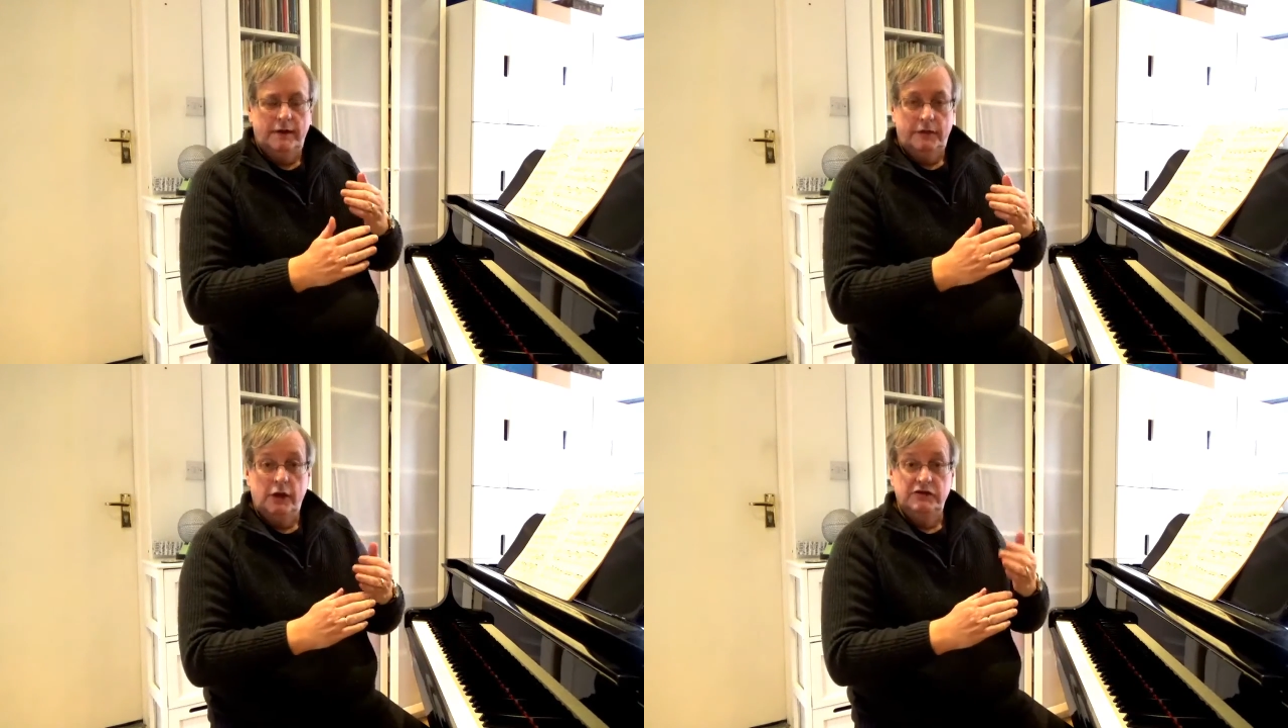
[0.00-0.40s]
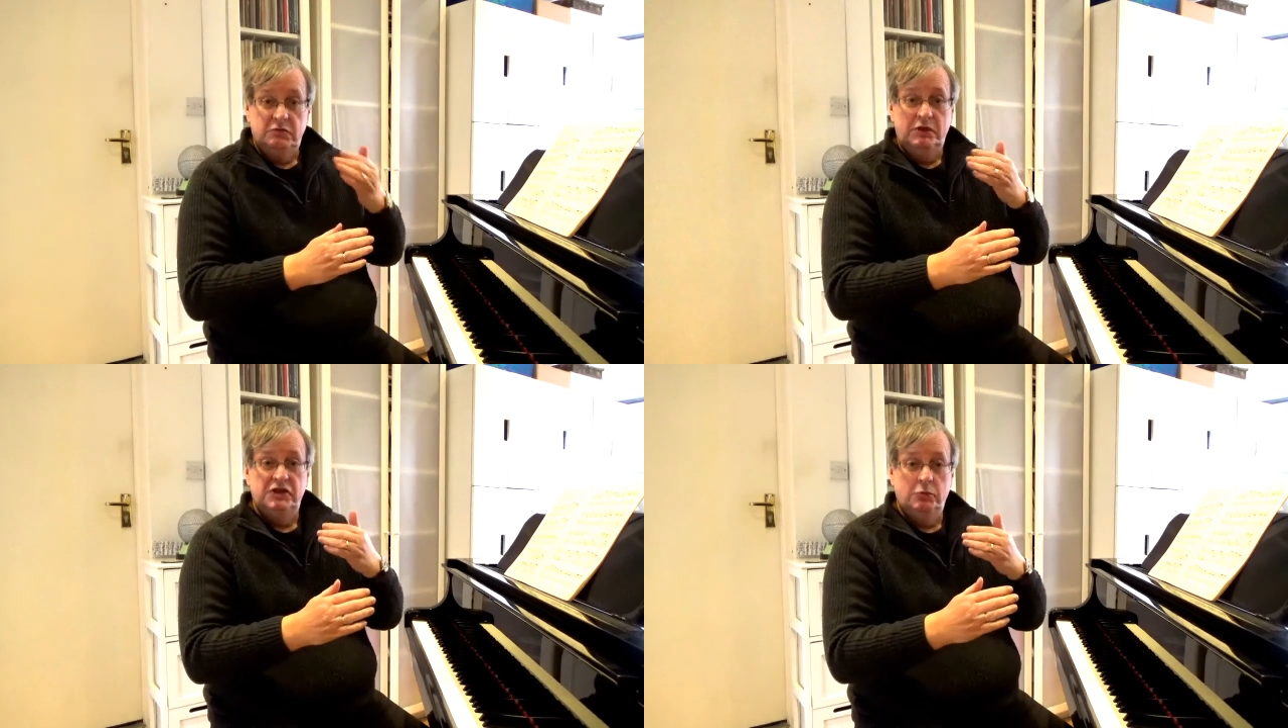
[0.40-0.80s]

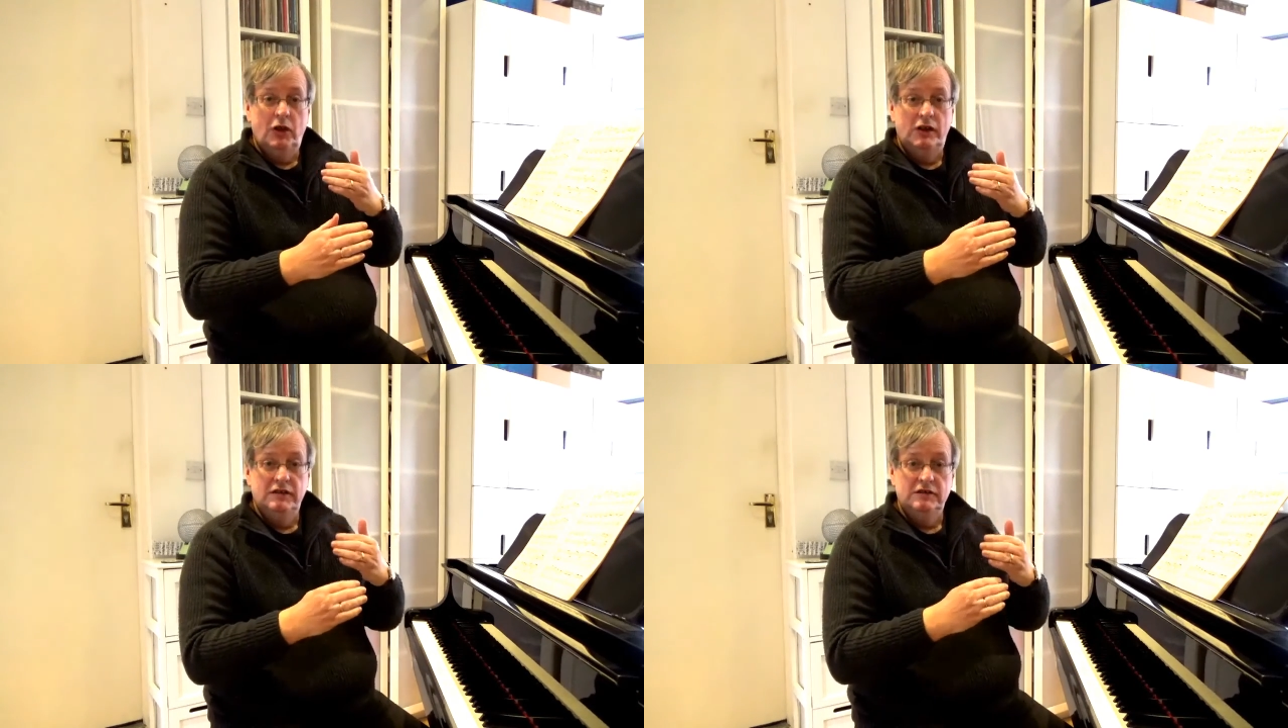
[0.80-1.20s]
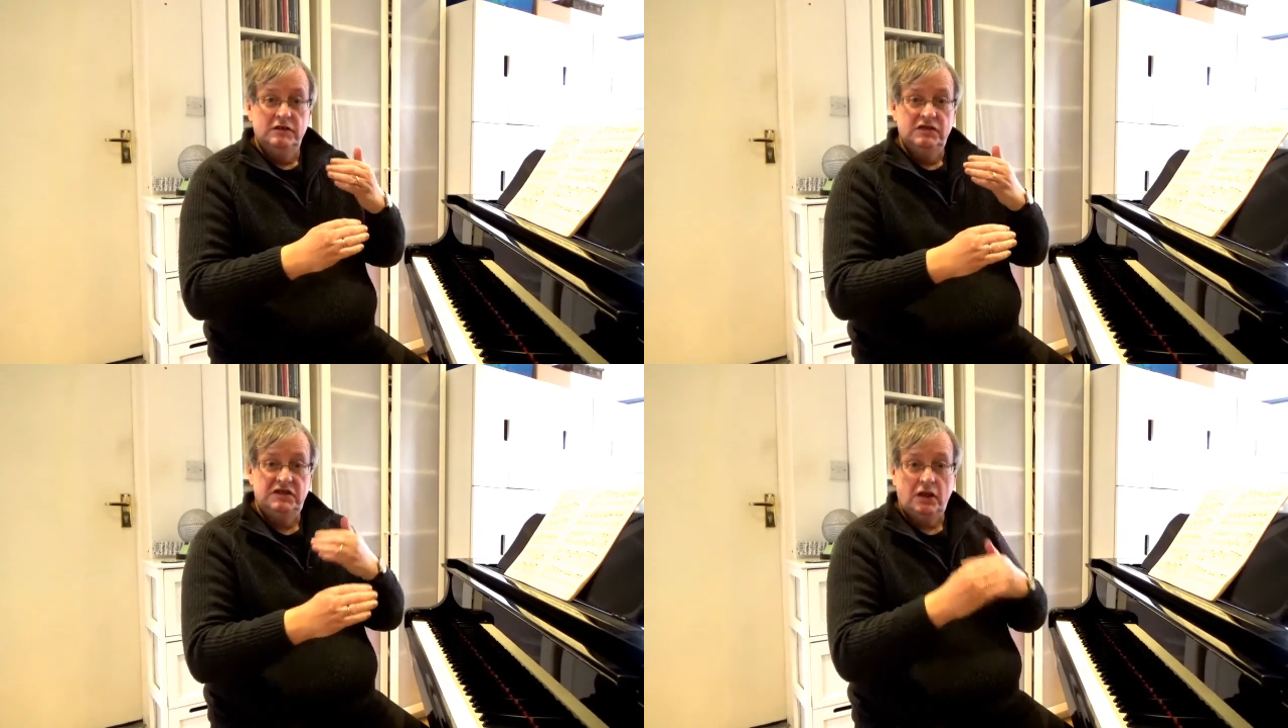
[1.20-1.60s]
notes which were
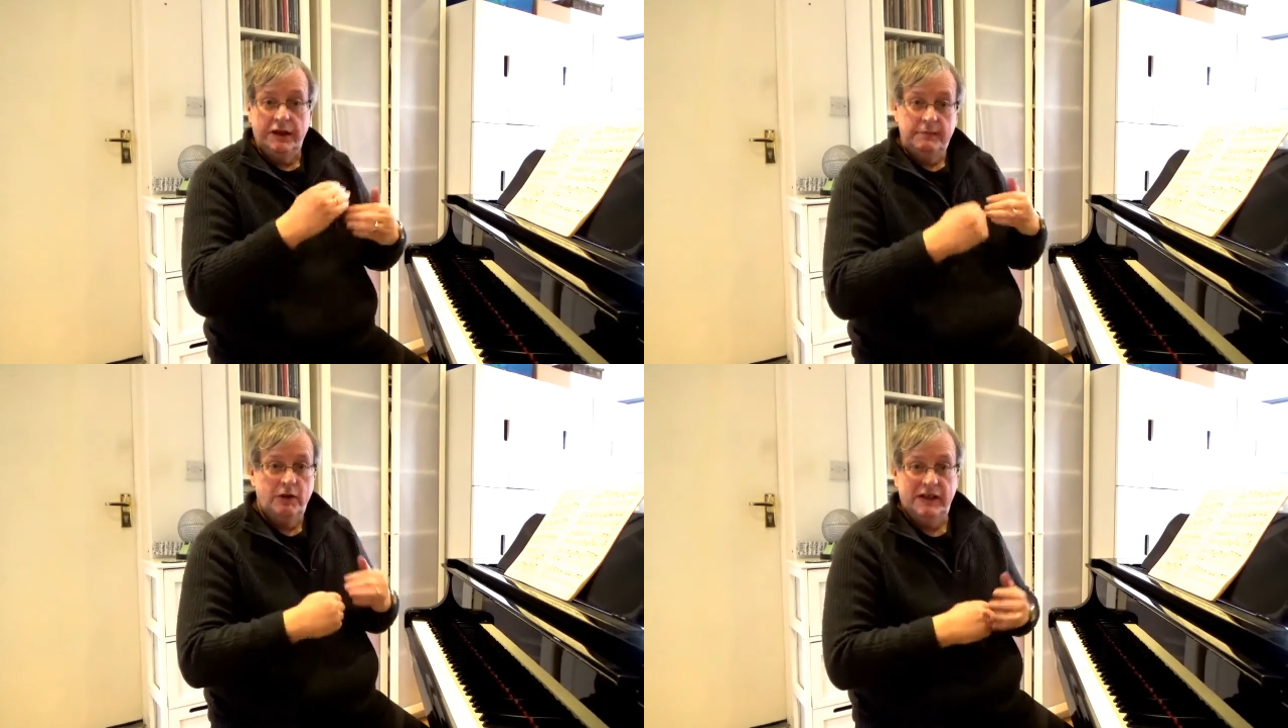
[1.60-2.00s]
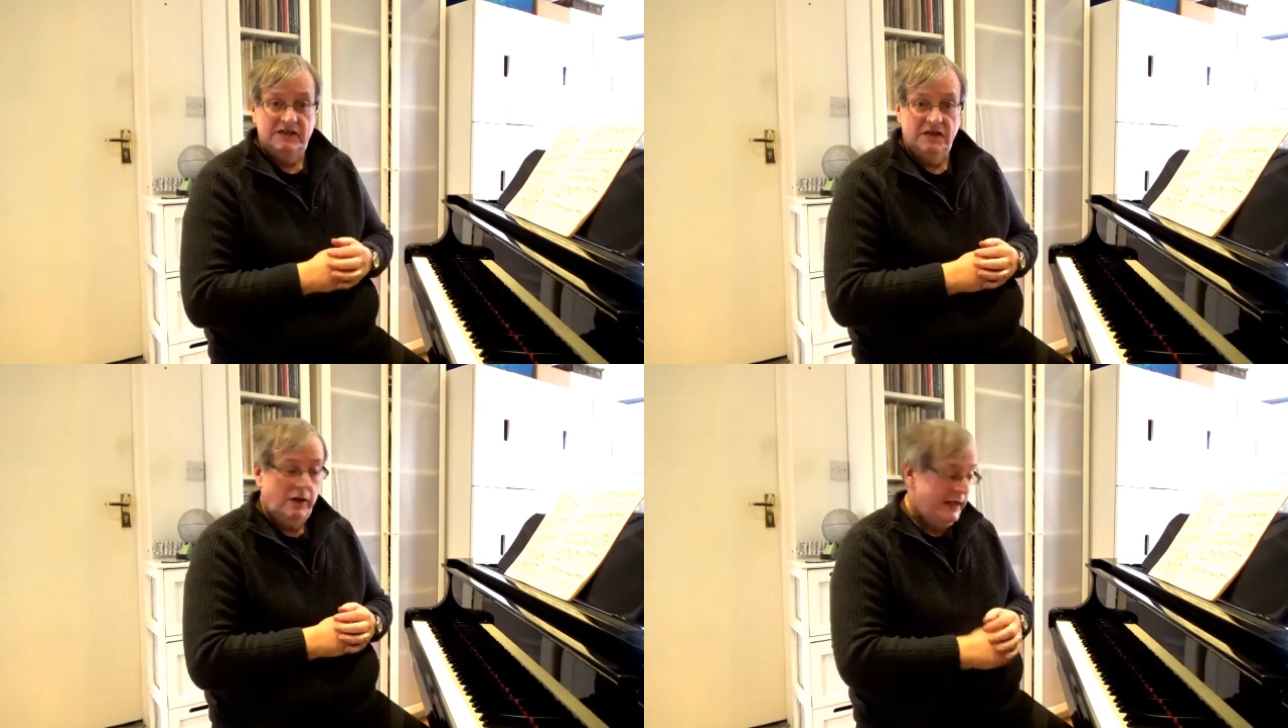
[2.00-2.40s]
side by
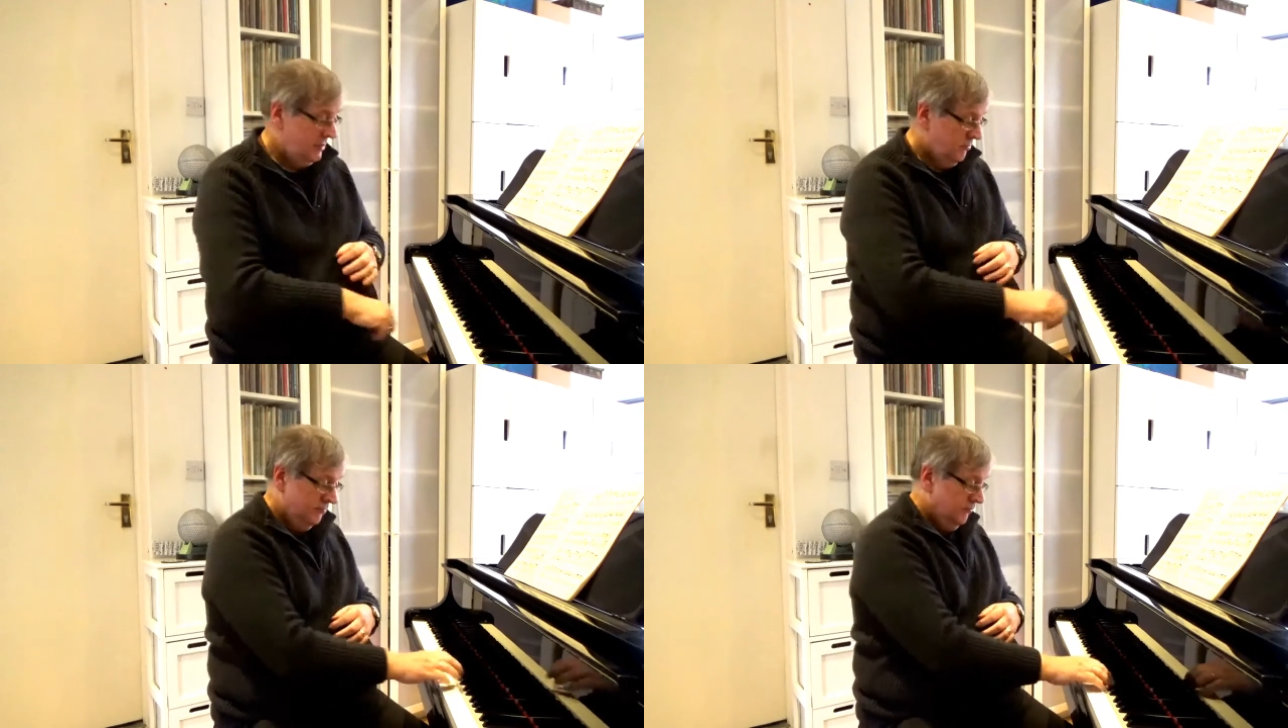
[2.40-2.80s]
side,